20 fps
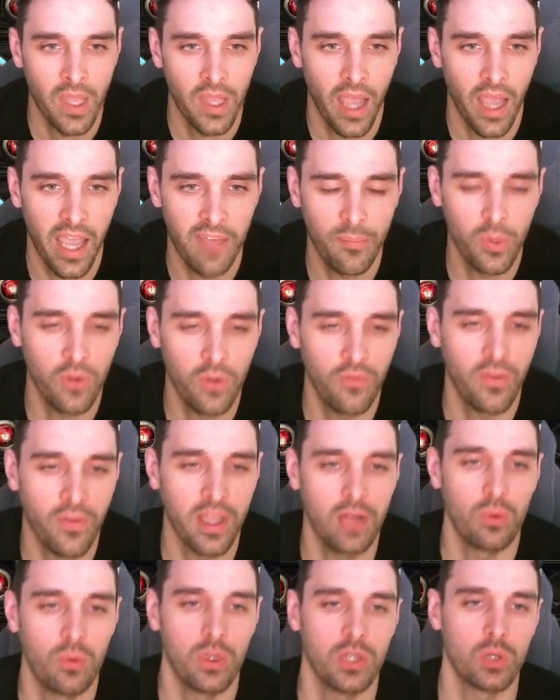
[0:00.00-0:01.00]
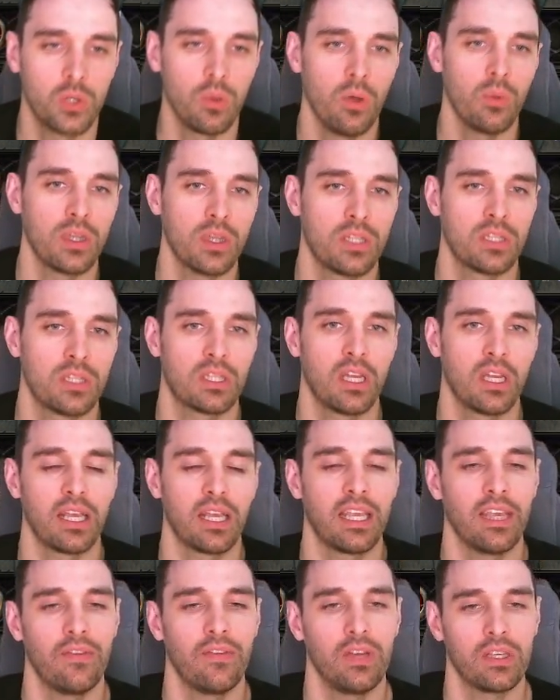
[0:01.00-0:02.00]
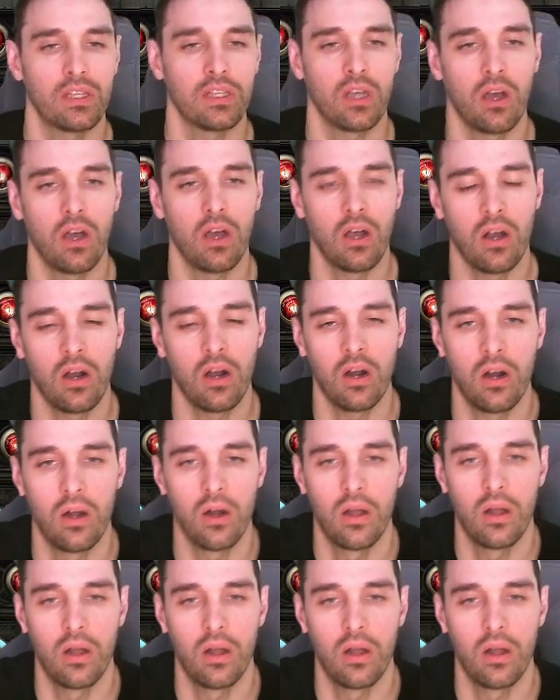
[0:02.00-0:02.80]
I have profane ritual, which is going to give us our